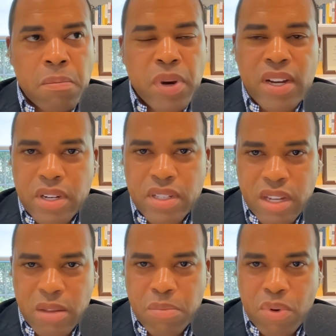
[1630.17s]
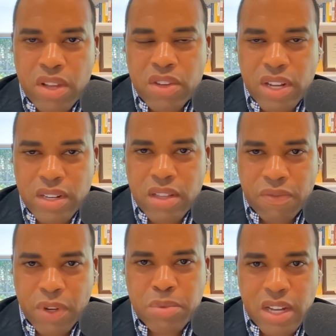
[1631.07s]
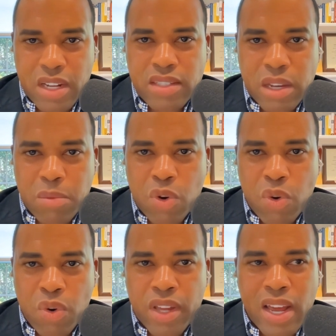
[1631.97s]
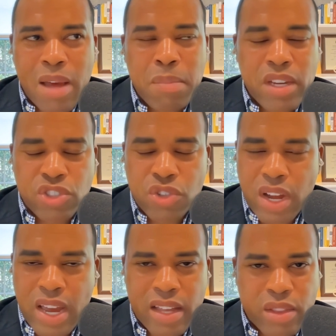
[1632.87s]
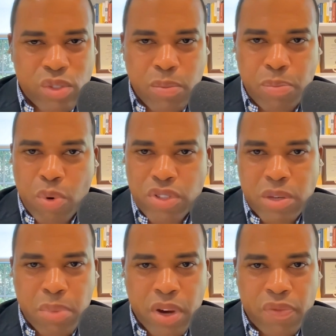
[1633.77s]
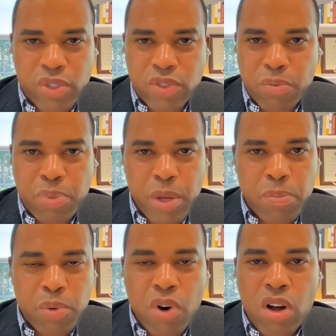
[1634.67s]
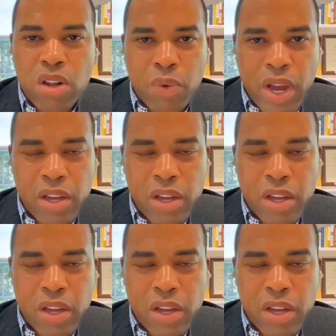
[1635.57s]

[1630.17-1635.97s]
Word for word: But in the same breath, on the flip side of that same coin, I made sure I had those supports and buffers from people all